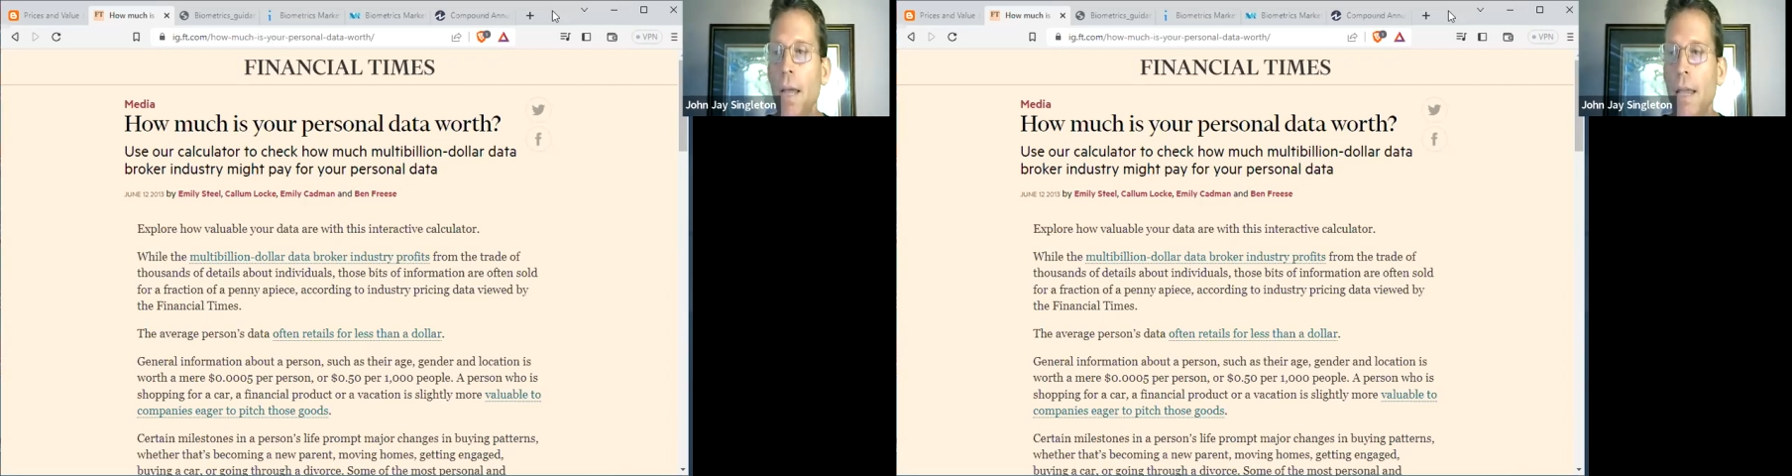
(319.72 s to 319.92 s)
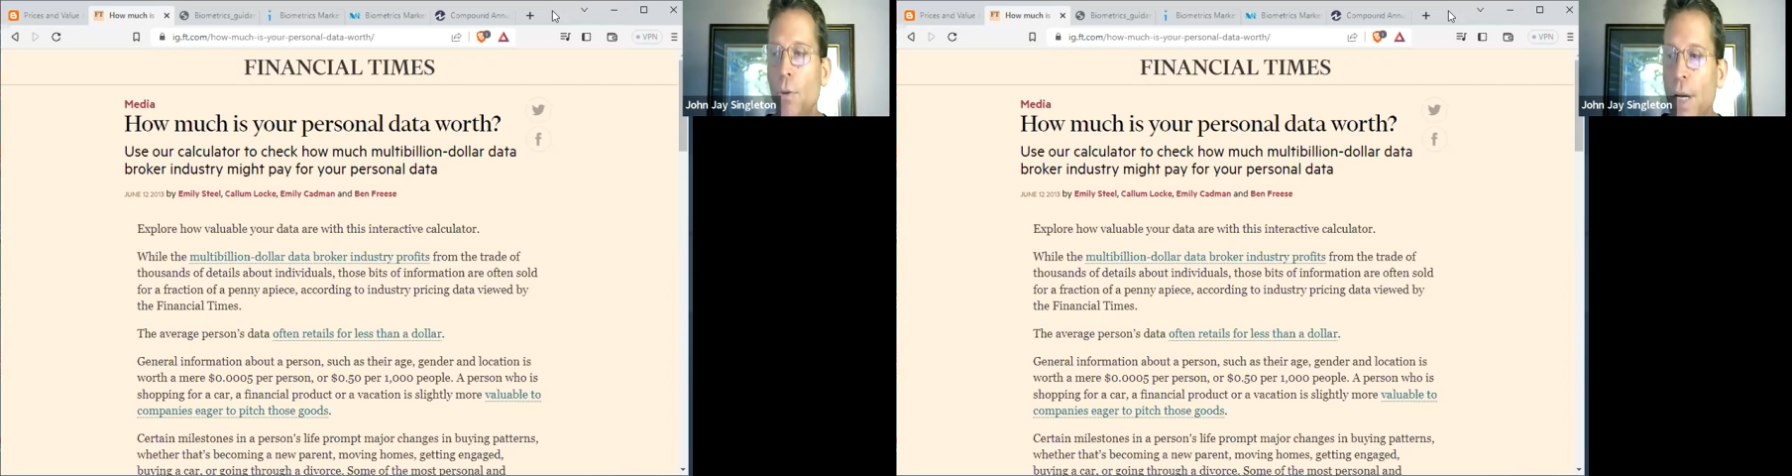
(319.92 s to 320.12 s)

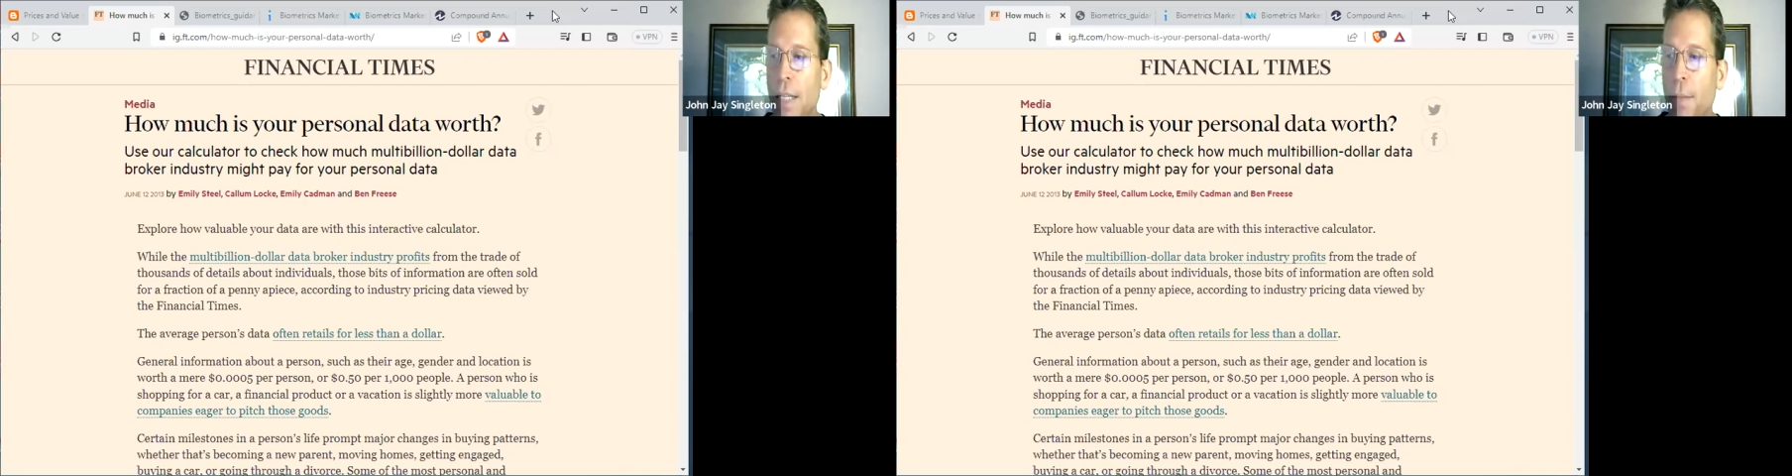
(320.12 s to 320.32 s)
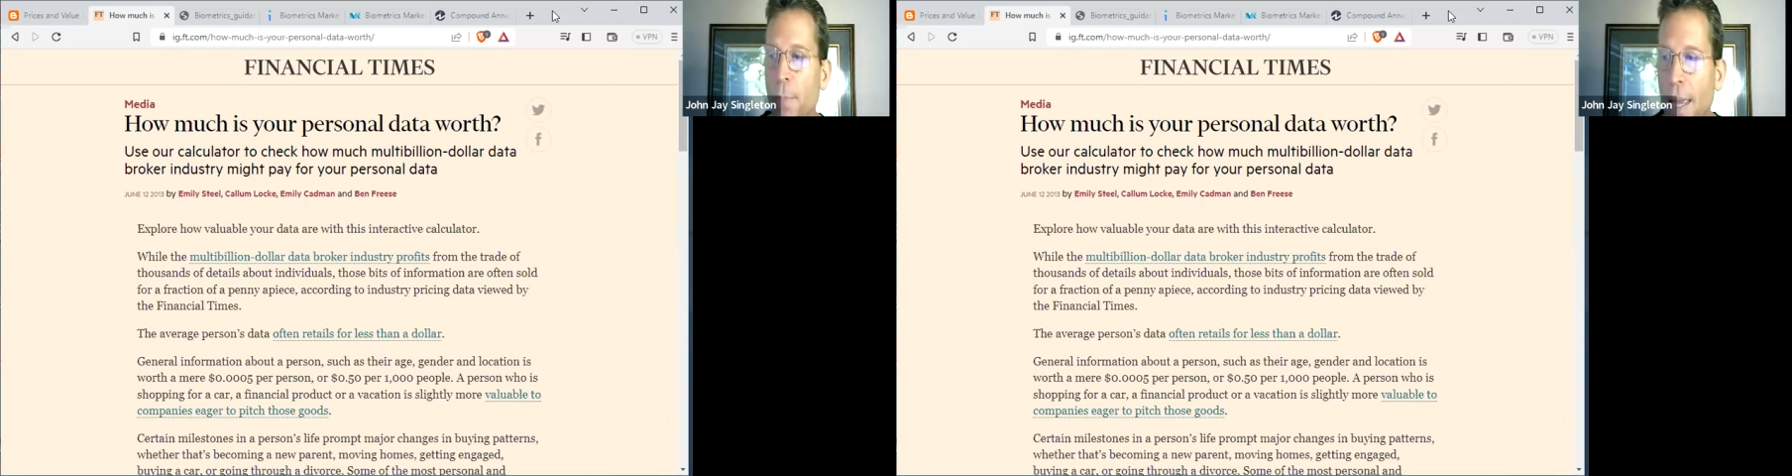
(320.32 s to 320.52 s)
And the
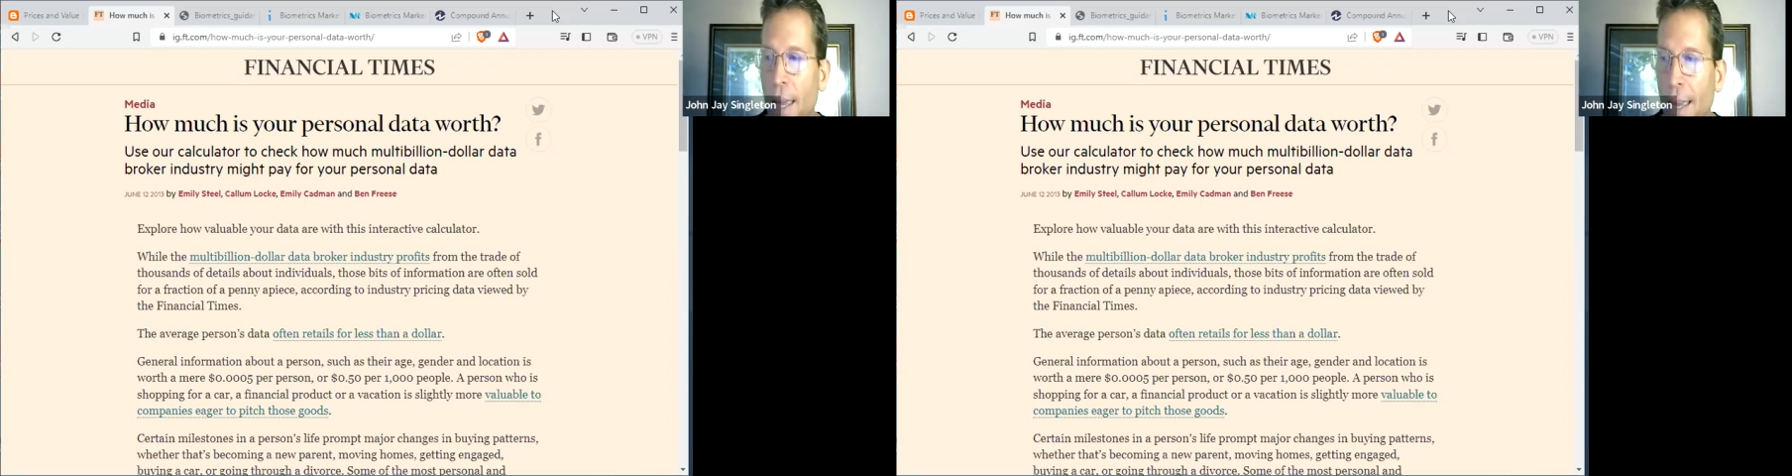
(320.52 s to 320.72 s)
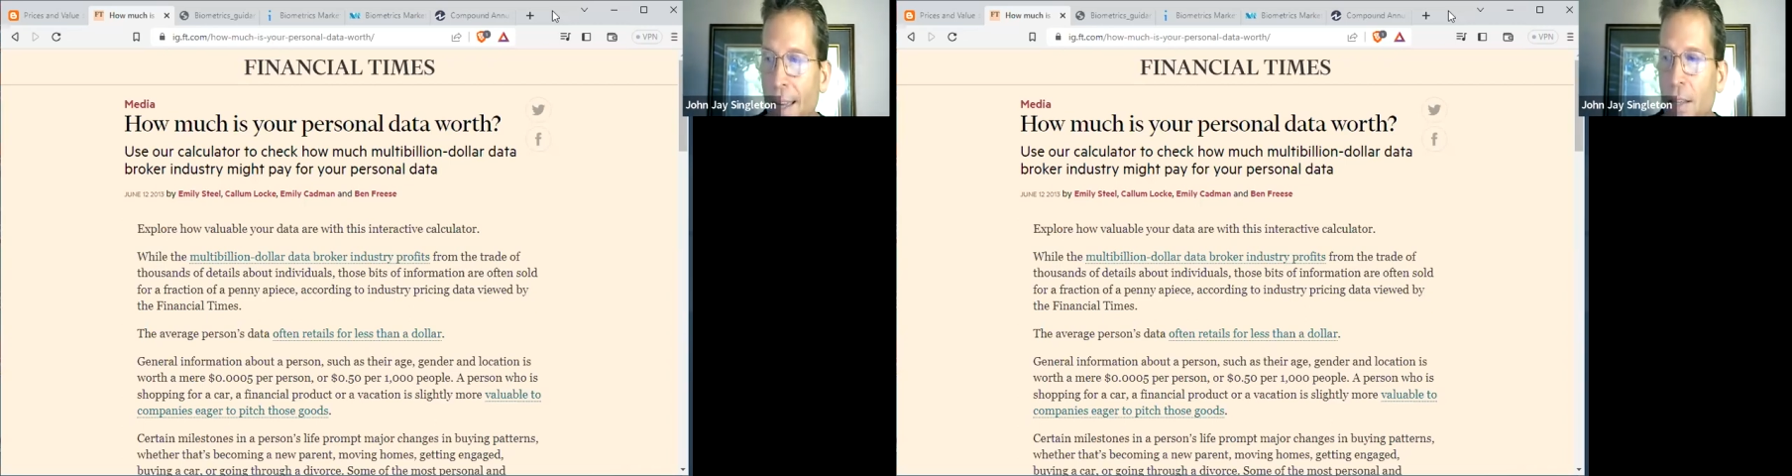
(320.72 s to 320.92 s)
reason
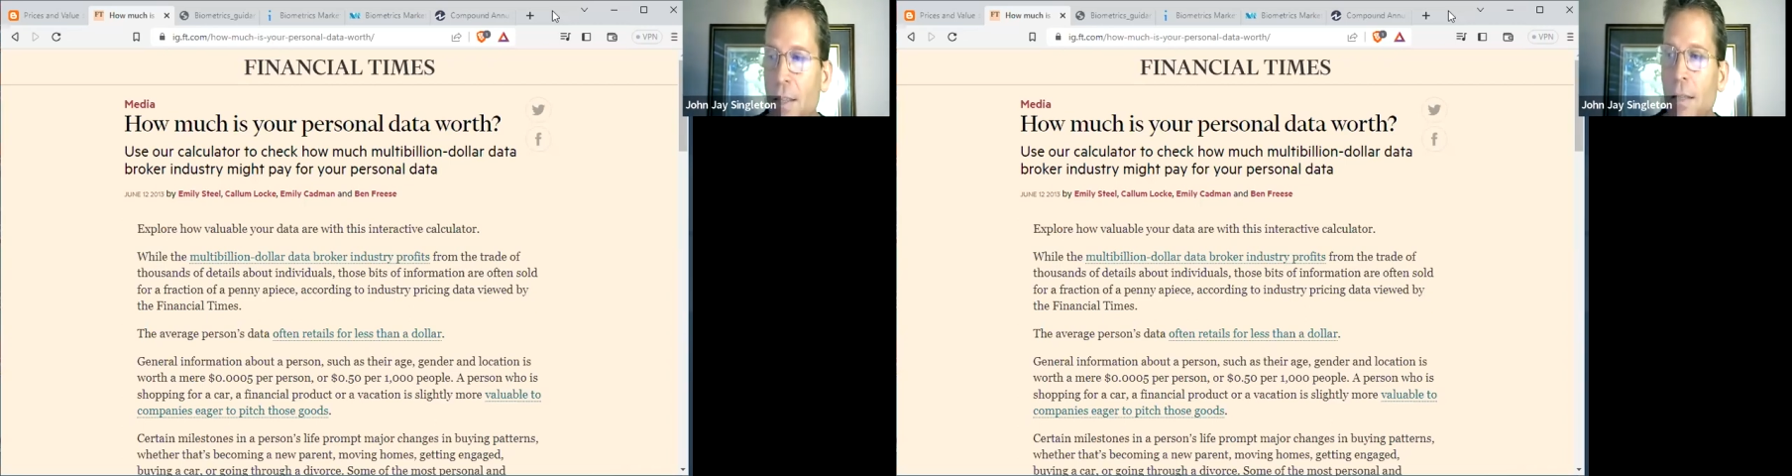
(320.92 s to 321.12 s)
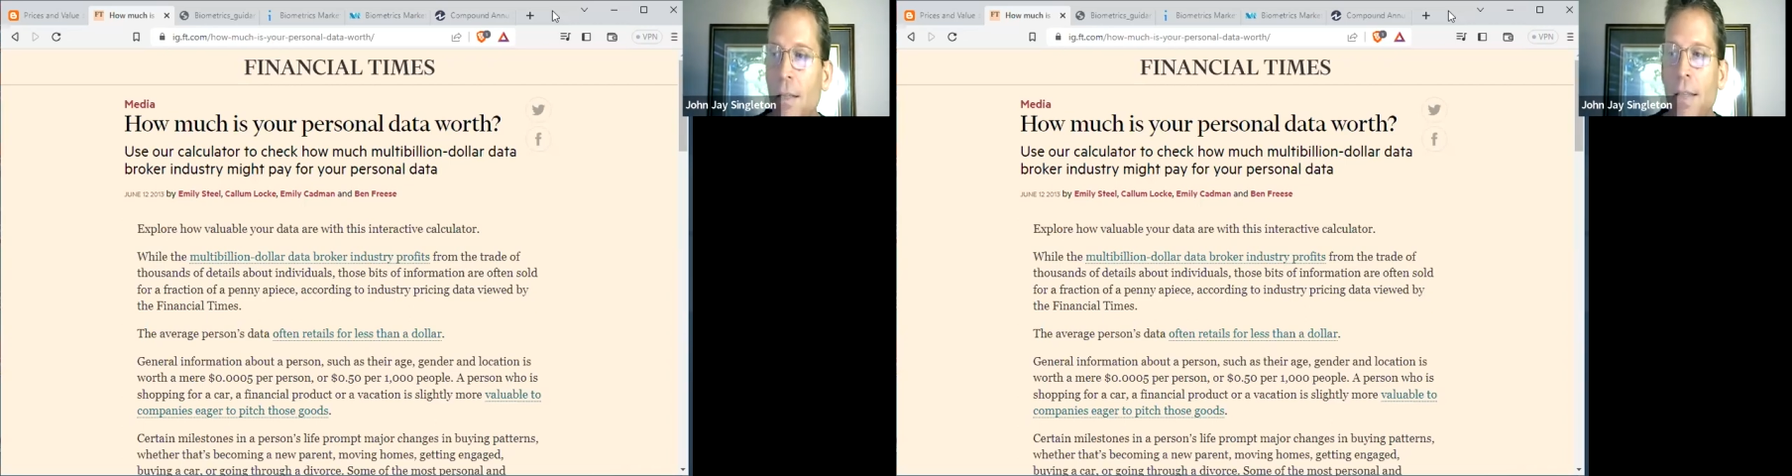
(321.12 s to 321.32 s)
being
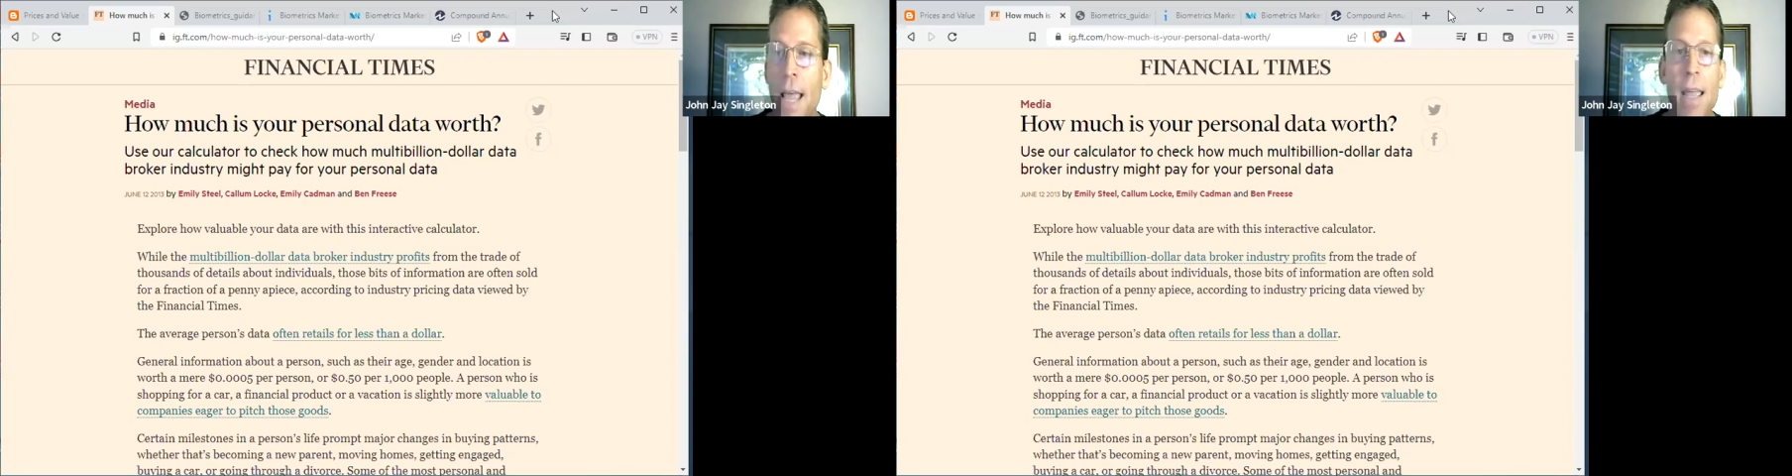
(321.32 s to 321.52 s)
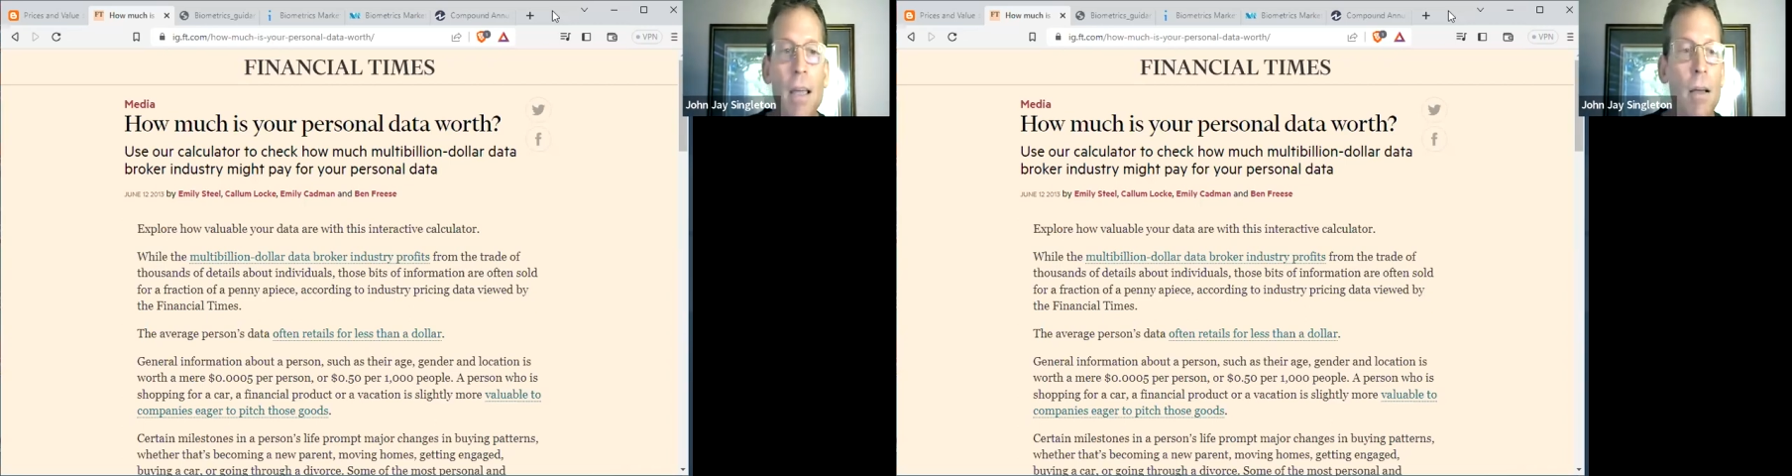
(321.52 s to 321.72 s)
is
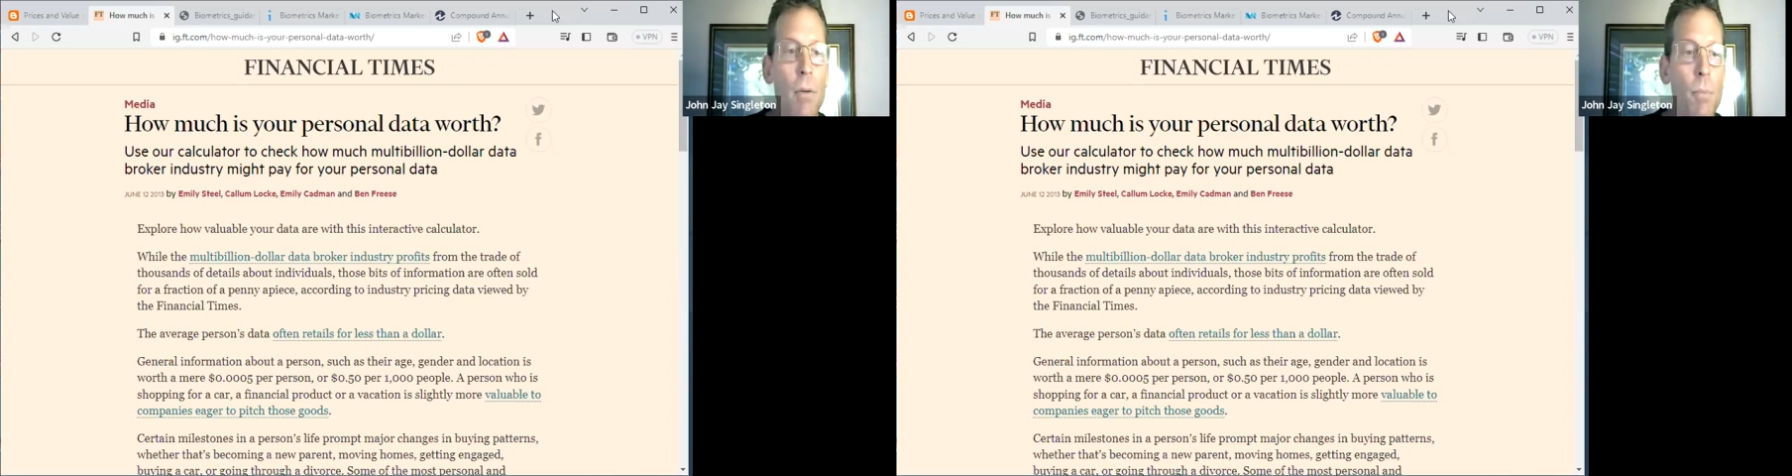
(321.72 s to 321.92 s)
they